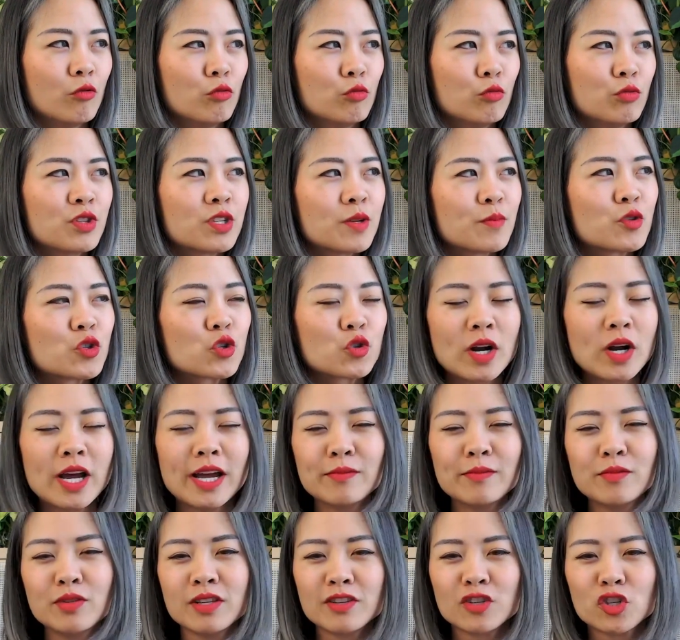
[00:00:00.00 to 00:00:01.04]
subscribe
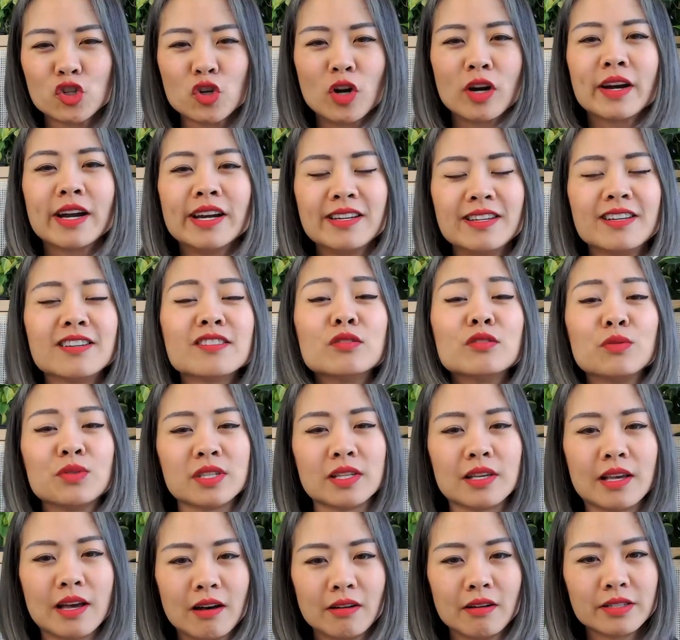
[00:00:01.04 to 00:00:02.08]
to the strong ideas
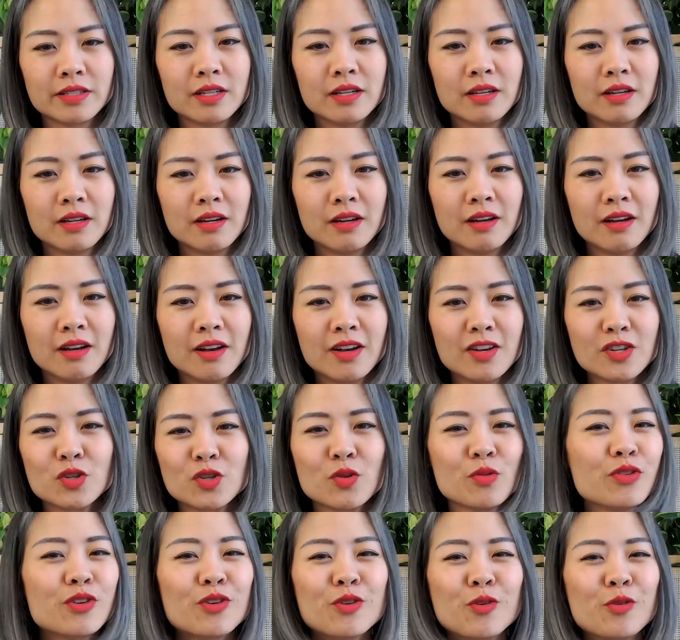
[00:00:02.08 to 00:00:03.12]
loosely held. So
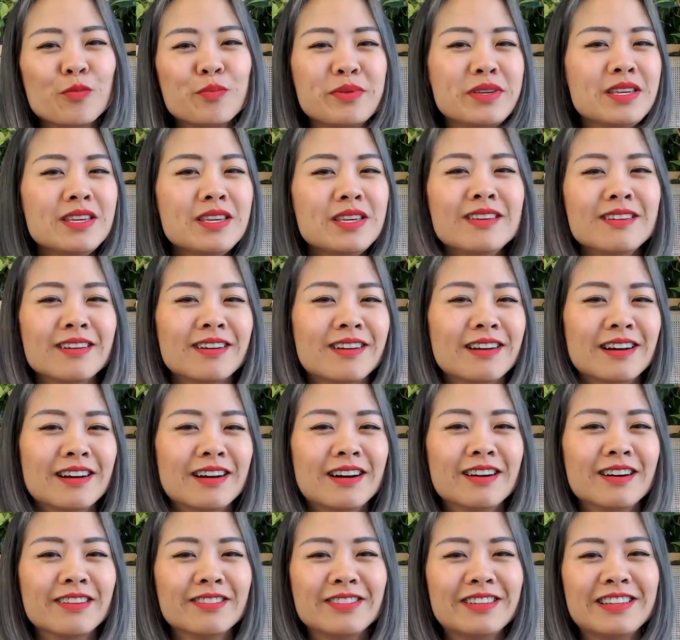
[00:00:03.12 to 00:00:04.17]
there will be,
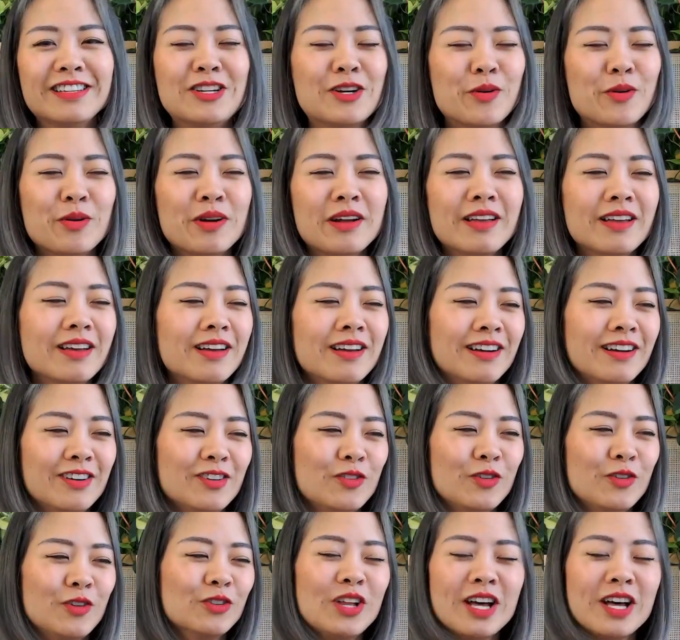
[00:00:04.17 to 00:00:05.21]

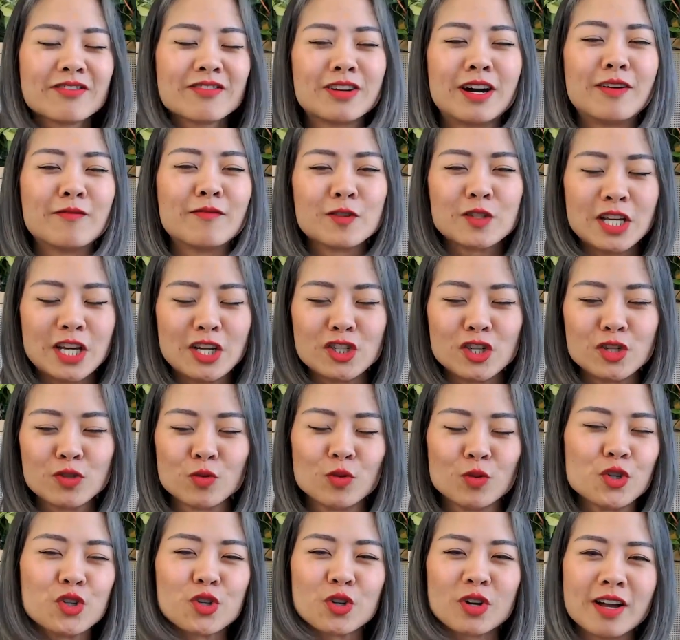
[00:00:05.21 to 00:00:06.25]
a lot of conversations.
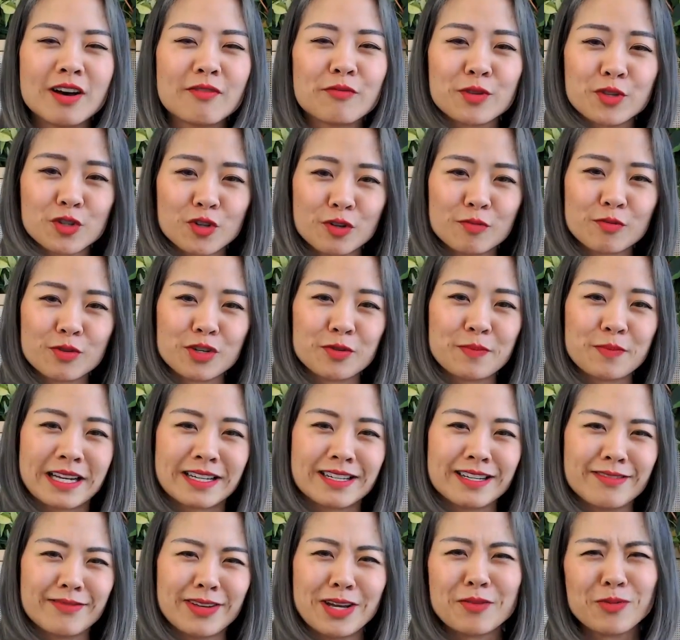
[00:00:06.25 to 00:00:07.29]
We'll start off with a certain
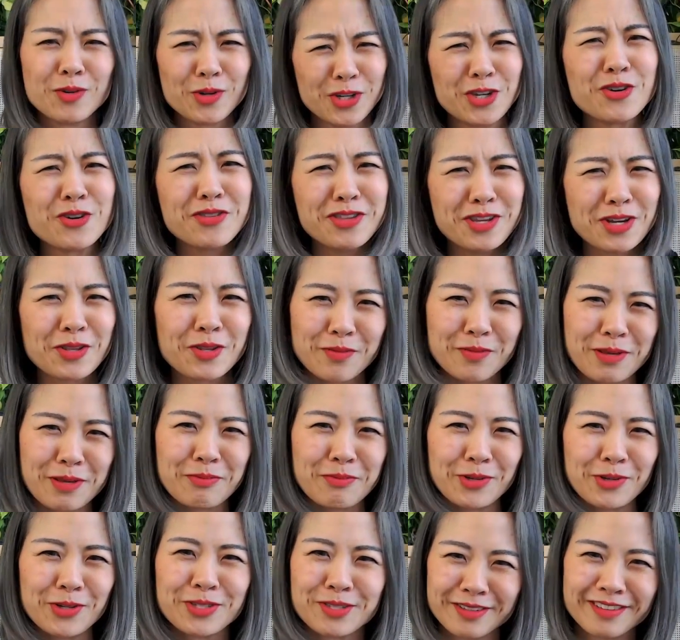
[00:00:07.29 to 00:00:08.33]
perspective, and we'll hear the other
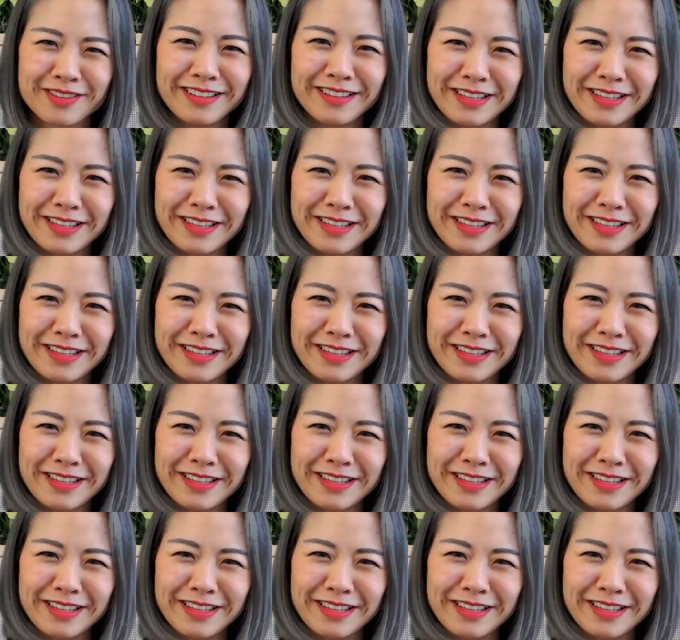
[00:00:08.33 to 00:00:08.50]
people's,